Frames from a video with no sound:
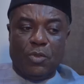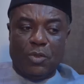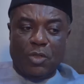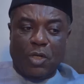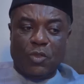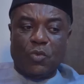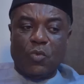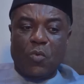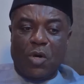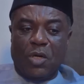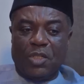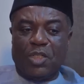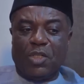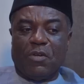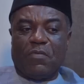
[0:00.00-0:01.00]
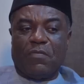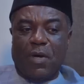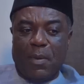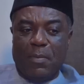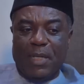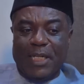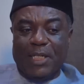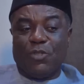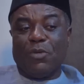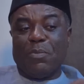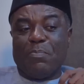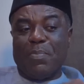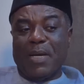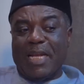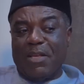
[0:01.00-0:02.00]
do not want your family to
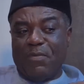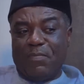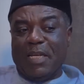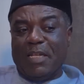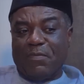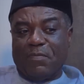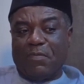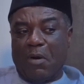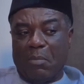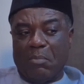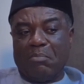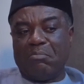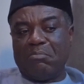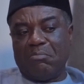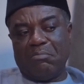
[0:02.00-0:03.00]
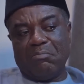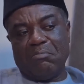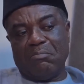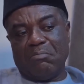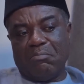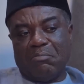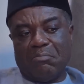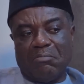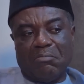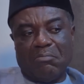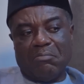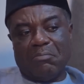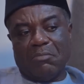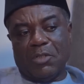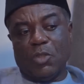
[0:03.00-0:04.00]
benefit from
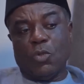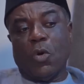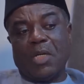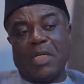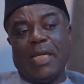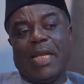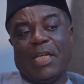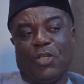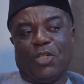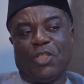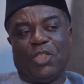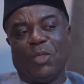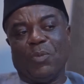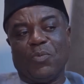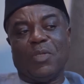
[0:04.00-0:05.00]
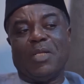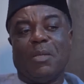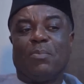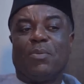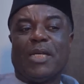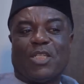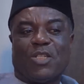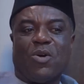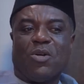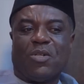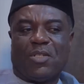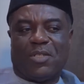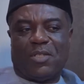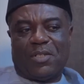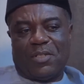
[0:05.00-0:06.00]
your relationship with the
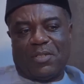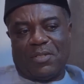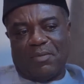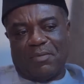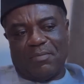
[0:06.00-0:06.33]
Prescotts.